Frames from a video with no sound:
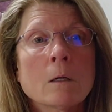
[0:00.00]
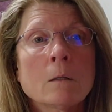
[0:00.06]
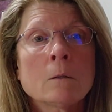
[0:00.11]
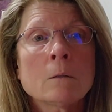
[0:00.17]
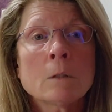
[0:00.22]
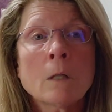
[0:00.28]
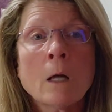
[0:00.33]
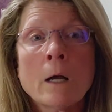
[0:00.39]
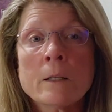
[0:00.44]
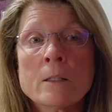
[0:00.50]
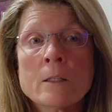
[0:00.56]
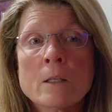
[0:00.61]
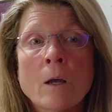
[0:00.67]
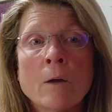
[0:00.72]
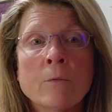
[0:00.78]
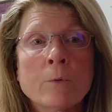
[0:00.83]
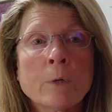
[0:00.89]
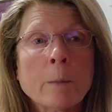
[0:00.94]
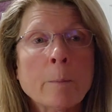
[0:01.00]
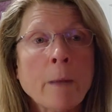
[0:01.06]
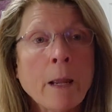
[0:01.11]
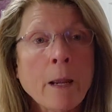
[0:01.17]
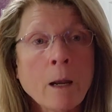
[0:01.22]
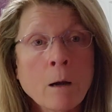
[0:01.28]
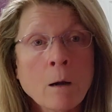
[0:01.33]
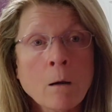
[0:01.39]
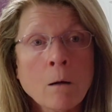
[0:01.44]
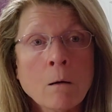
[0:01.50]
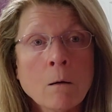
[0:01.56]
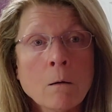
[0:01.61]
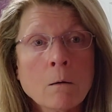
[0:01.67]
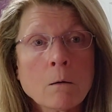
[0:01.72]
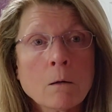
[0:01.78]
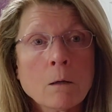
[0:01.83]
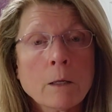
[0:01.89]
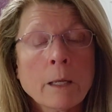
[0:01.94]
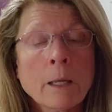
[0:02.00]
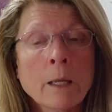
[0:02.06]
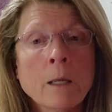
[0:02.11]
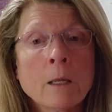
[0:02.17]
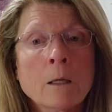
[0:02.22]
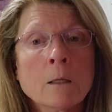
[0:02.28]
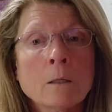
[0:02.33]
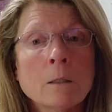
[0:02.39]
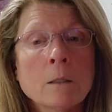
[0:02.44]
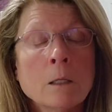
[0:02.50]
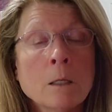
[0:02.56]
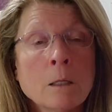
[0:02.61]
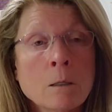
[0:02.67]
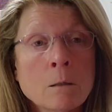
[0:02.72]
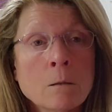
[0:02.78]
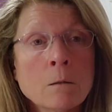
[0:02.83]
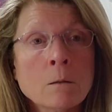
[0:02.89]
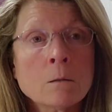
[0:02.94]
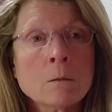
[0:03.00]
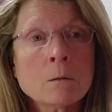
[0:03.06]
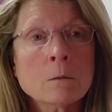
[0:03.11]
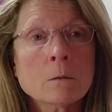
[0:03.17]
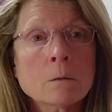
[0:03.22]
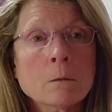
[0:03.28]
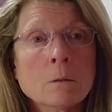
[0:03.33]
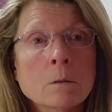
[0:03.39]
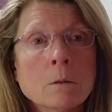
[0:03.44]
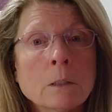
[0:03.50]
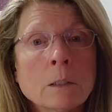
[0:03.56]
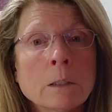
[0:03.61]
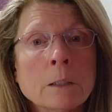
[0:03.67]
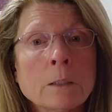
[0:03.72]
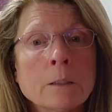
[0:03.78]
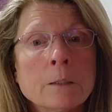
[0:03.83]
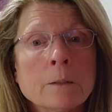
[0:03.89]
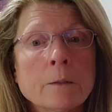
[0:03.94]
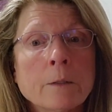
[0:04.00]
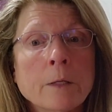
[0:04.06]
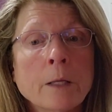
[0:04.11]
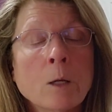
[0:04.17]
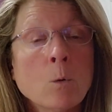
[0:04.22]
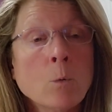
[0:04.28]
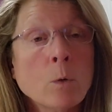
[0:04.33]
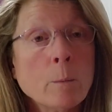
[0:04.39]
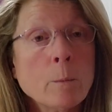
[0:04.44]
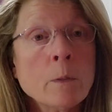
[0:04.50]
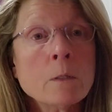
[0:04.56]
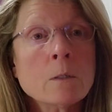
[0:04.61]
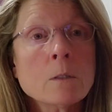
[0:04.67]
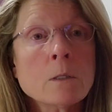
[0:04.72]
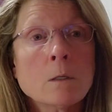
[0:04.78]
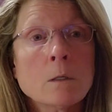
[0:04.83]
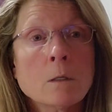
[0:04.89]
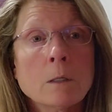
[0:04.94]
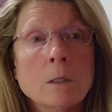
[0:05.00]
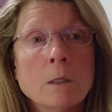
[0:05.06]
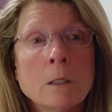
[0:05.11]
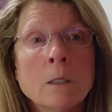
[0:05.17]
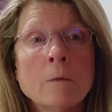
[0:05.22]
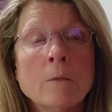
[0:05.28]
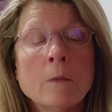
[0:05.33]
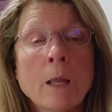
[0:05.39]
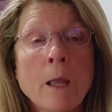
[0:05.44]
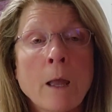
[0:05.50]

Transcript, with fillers: lots of repair and gear uh, equipment in the